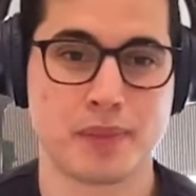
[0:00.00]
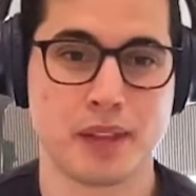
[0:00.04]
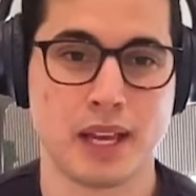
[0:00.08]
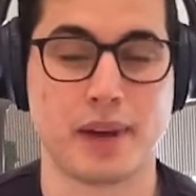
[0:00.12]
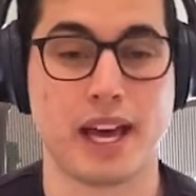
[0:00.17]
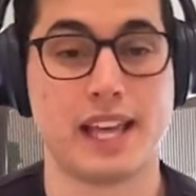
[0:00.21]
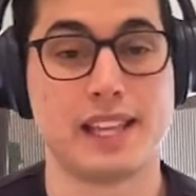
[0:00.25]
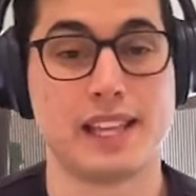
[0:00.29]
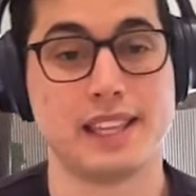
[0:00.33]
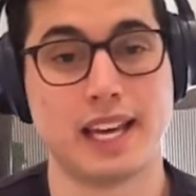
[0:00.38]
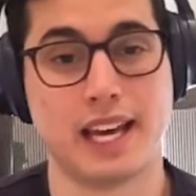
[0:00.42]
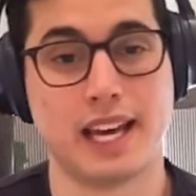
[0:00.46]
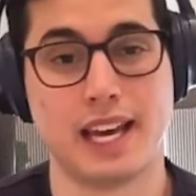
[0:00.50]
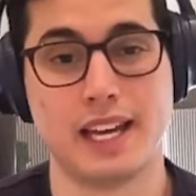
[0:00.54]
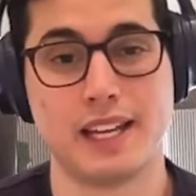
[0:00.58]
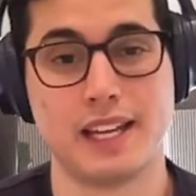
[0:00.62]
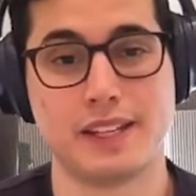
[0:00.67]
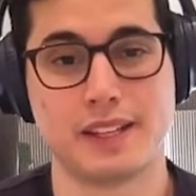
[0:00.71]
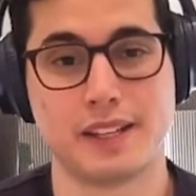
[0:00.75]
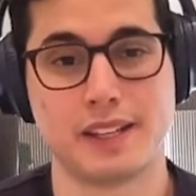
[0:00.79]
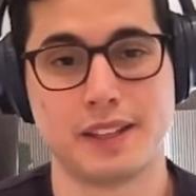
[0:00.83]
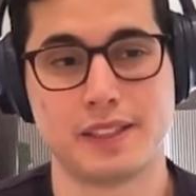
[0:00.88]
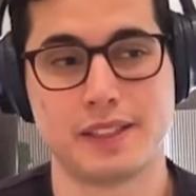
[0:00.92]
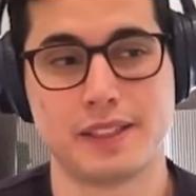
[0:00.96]
and
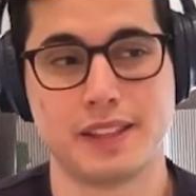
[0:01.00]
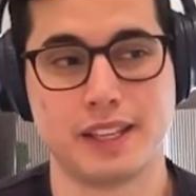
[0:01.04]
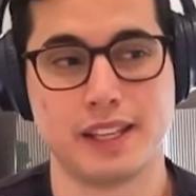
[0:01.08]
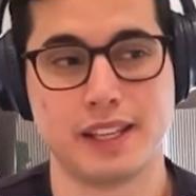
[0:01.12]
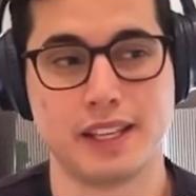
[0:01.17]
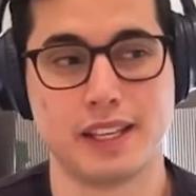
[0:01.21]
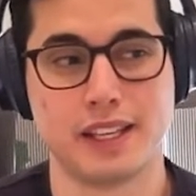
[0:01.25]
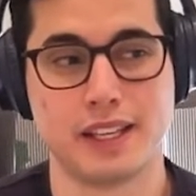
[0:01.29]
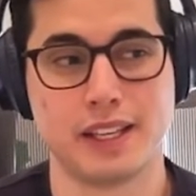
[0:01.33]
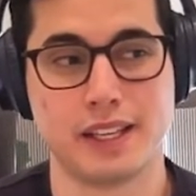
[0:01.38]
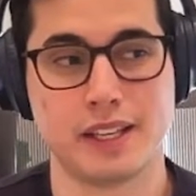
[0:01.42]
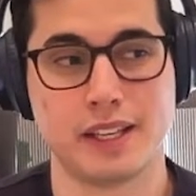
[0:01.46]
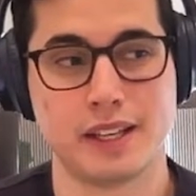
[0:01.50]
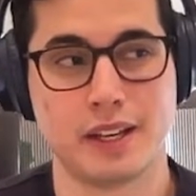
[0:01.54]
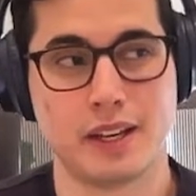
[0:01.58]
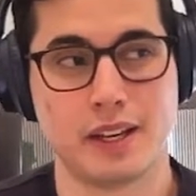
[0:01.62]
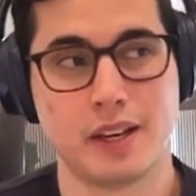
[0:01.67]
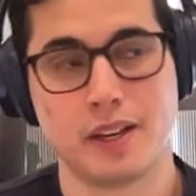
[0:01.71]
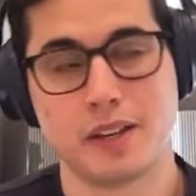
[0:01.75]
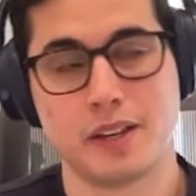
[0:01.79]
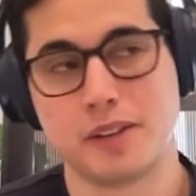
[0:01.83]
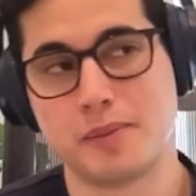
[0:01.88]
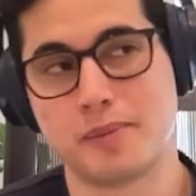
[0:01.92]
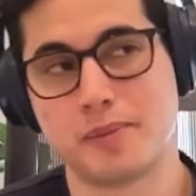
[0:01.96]
then you
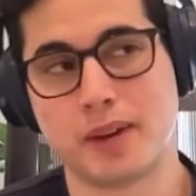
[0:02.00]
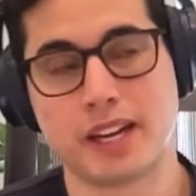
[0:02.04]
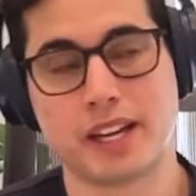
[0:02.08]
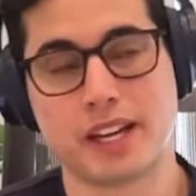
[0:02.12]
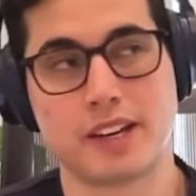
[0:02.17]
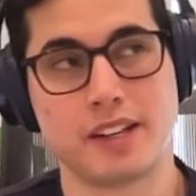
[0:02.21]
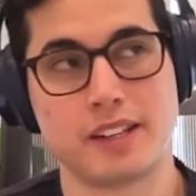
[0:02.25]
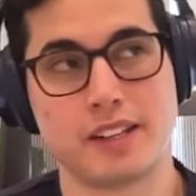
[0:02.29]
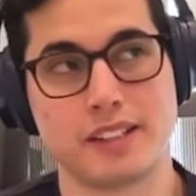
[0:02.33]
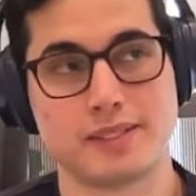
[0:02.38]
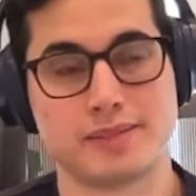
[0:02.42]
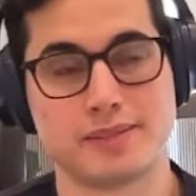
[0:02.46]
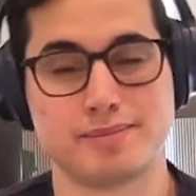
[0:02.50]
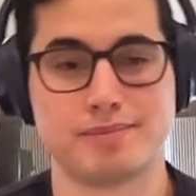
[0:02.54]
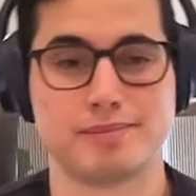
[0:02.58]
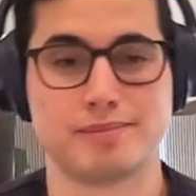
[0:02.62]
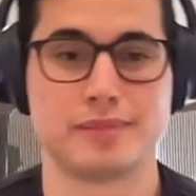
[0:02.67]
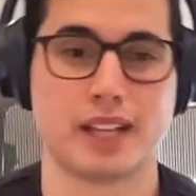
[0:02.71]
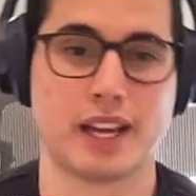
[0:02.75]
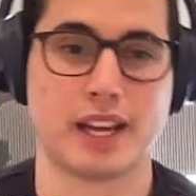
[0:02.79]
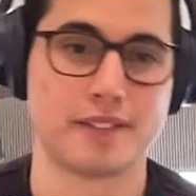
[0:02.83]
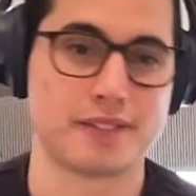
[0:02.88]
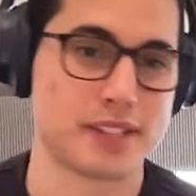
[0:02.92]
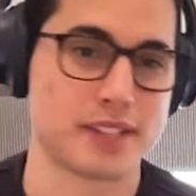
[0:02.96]
might call it
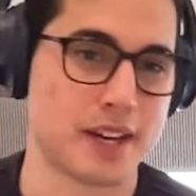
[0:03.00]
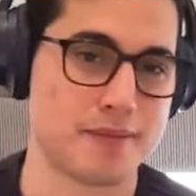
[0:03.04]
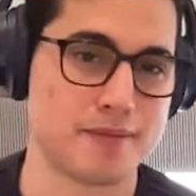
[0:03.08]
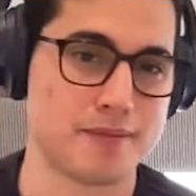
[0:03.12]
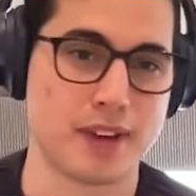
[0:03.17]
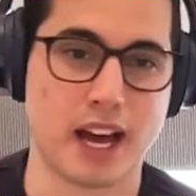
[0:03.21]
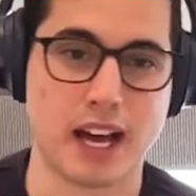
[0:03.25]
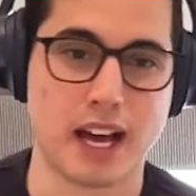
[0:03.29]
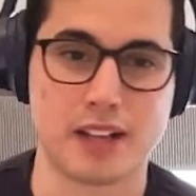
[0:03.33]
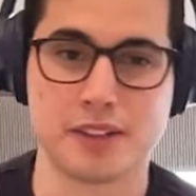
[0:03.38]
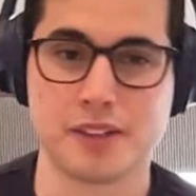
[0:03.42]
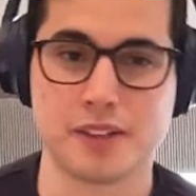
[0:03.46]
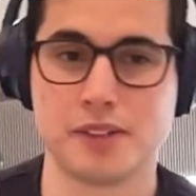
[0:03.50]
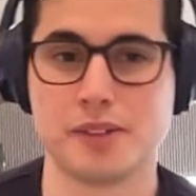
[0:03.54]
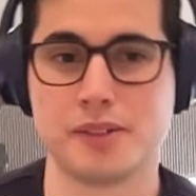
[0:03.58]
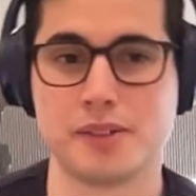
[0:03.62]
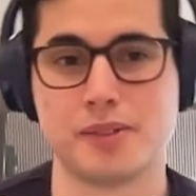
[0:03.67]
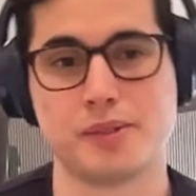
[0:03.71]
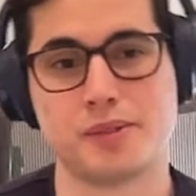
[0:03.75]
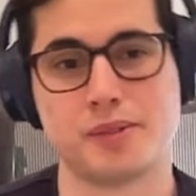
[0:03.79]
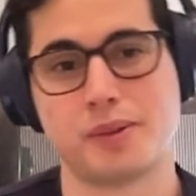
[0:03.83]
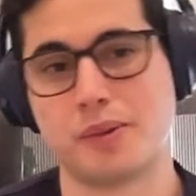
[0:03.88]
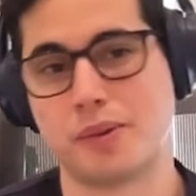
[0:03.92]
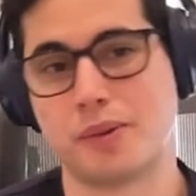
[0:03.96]
lifetime
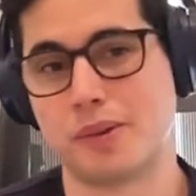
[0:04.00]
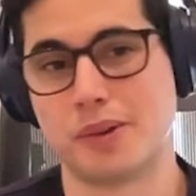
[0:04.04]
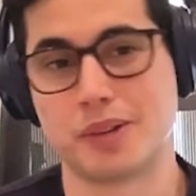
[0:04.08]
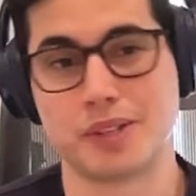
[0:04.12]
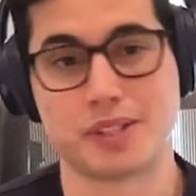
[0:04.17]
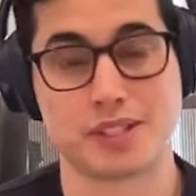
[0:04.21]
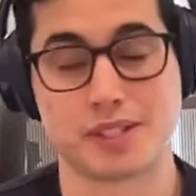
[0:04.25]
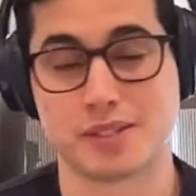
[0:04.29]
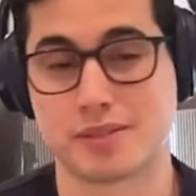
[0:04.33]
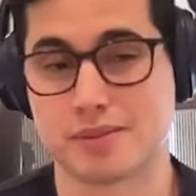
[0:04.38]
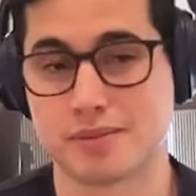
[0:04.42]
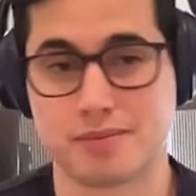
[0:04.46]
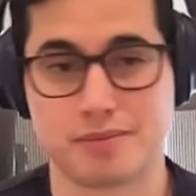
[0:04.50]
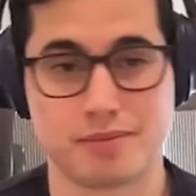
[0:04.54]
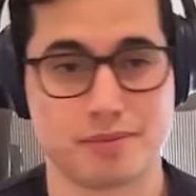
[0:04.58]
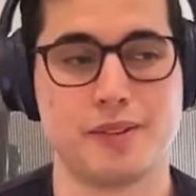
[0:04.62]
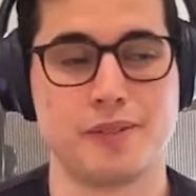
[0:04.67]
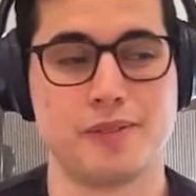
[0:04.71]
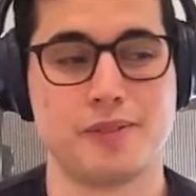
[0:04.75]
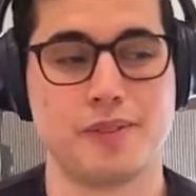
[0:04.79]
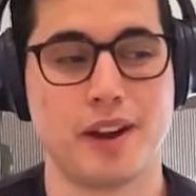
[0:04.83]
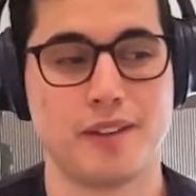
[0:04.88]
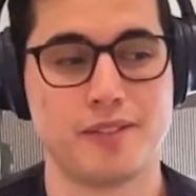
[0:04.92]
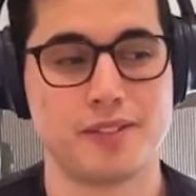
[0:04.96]
value or just
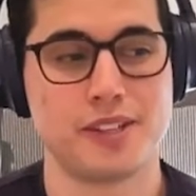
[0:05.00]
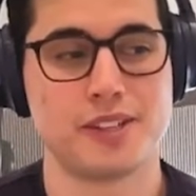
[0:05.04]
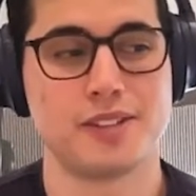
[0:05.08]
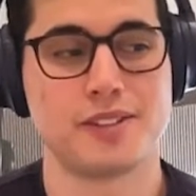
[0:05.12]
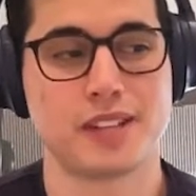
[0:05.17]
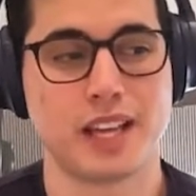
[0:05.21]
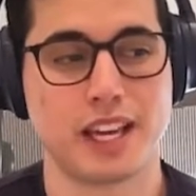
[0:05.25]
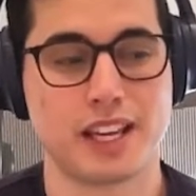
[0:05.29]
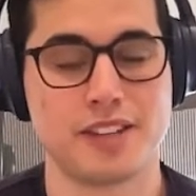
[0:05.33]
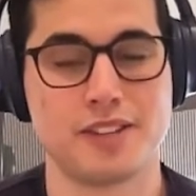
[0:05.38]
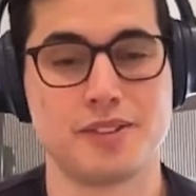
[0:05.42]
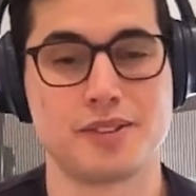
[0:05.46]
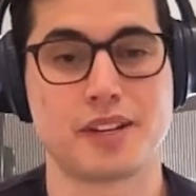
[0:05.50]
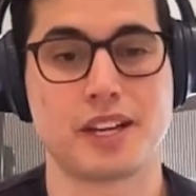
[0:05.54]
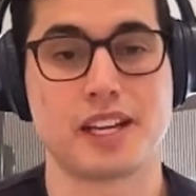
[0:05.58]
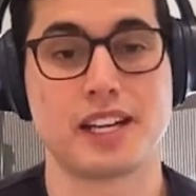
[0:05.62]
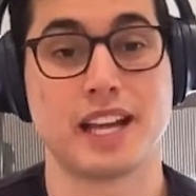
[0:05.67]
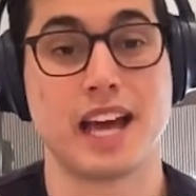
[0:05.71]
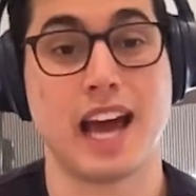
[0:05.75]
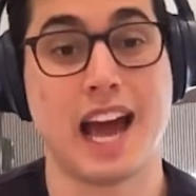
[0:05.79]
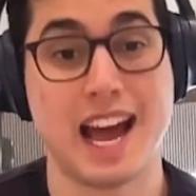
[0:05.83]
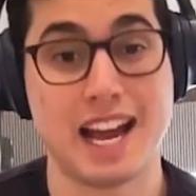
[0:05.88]
revenue that you can